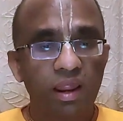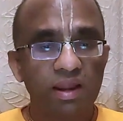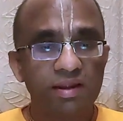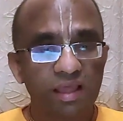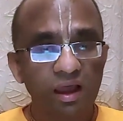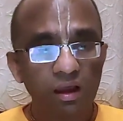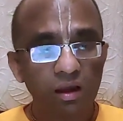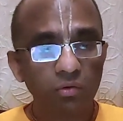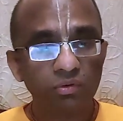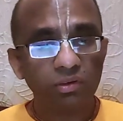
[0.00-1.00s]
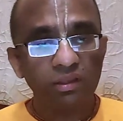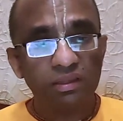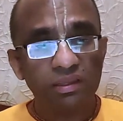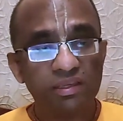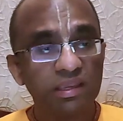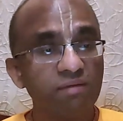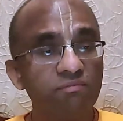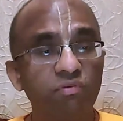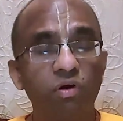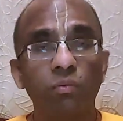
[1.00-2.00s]
And now he came
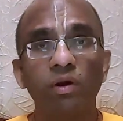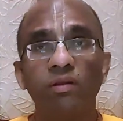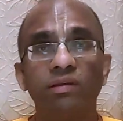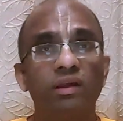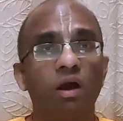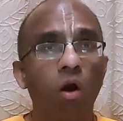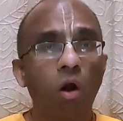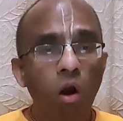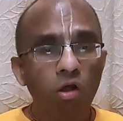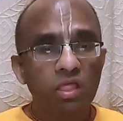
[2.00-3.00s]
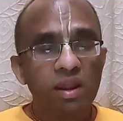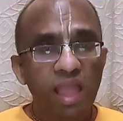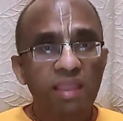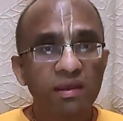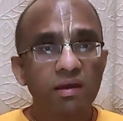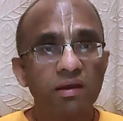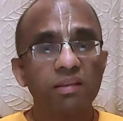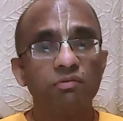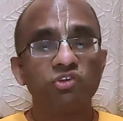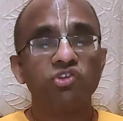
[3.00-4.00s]
forward. All that anger,
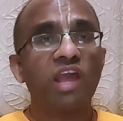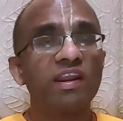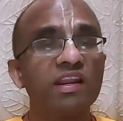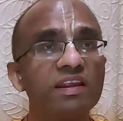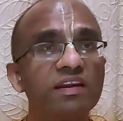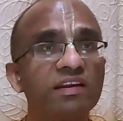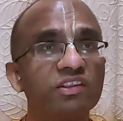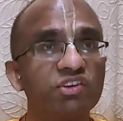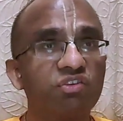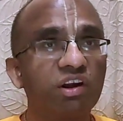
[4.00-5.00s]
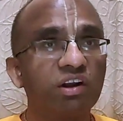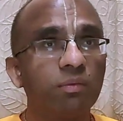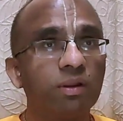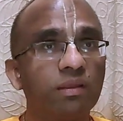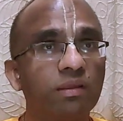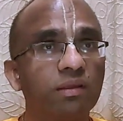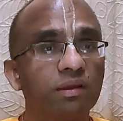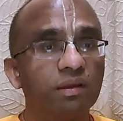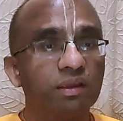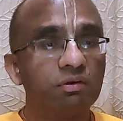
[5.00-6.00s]
he was channeling it constructively.
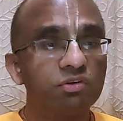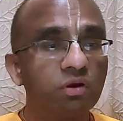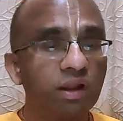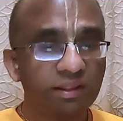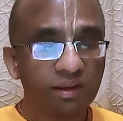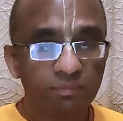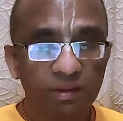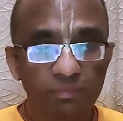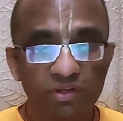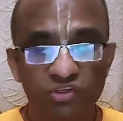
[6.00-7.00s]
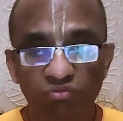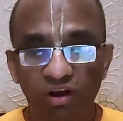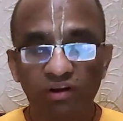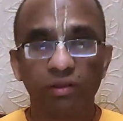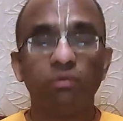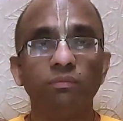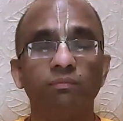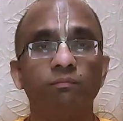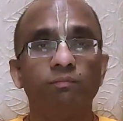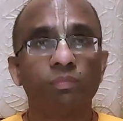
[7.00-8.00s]
He was not letting it become destructive.
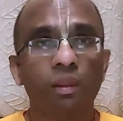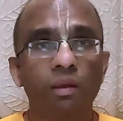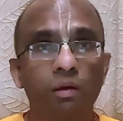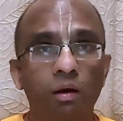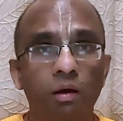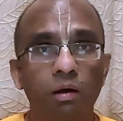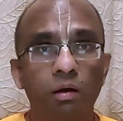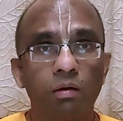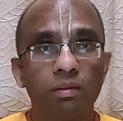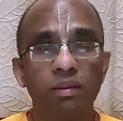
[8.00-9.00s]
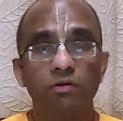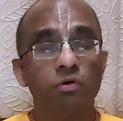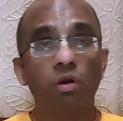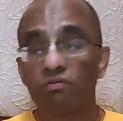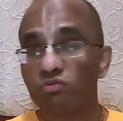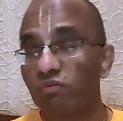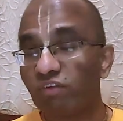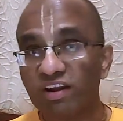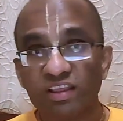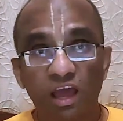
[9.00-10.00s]
Uh, he had not, he was not
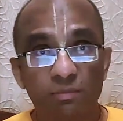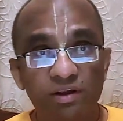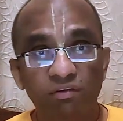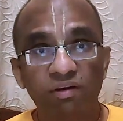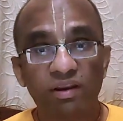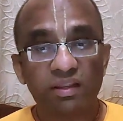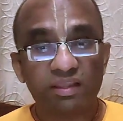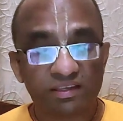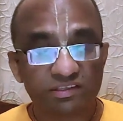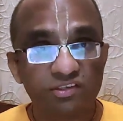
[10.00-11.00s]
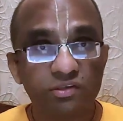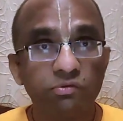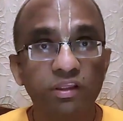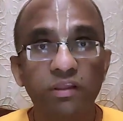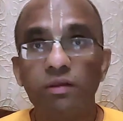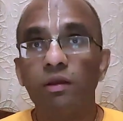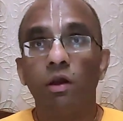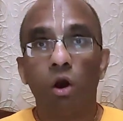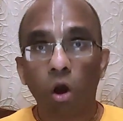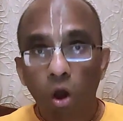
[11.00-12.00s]
fighting arbitrarily, excessively.
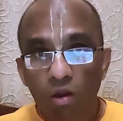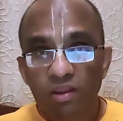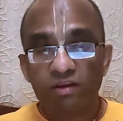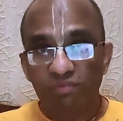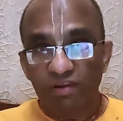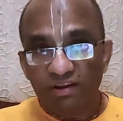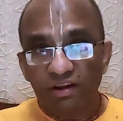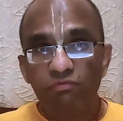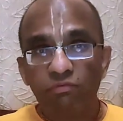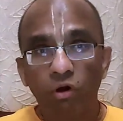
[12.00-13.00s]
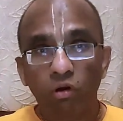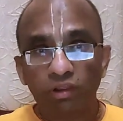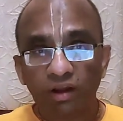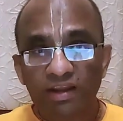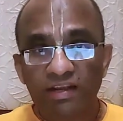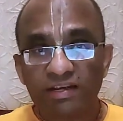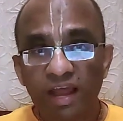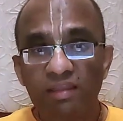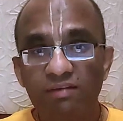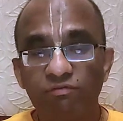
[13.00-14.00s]
Uh, he had waited for the right
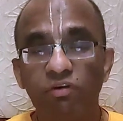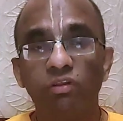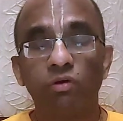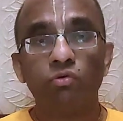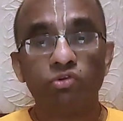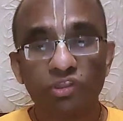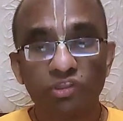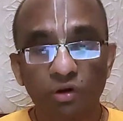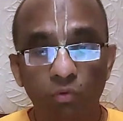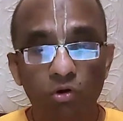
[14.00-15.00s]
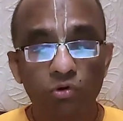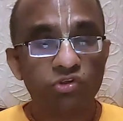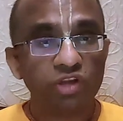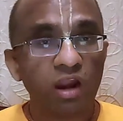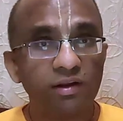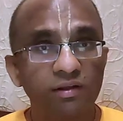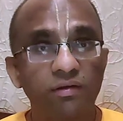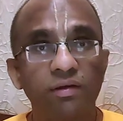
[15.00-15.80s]
time for the Kurukshetra war to start.